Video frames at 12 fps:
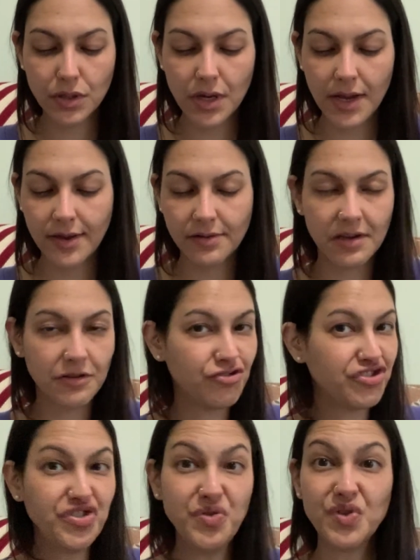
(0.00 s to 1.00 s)
and I
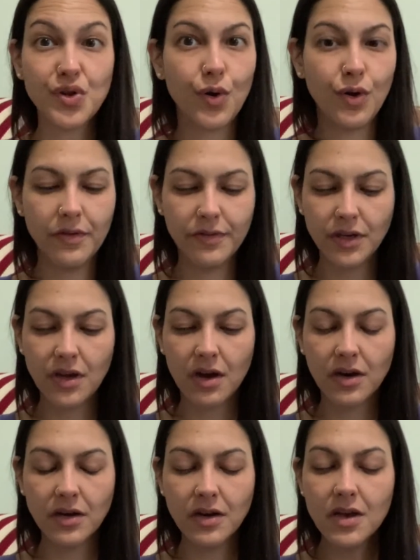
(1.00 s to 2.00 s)
just used all of the
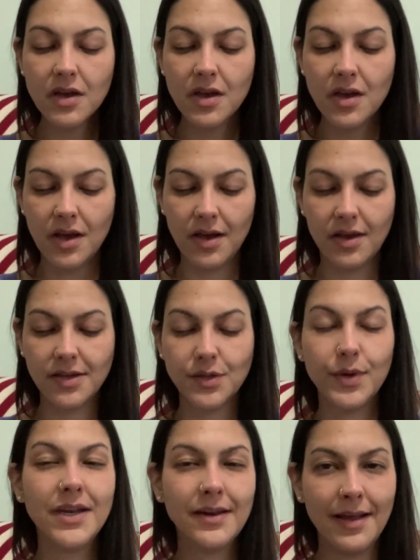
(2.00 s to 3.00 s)
yarn, so
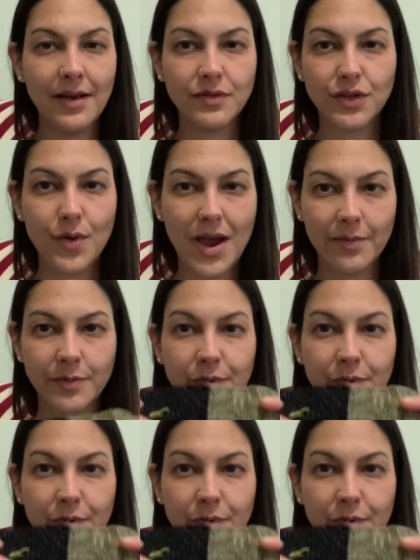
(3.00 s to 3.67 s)
I didn't have scraps.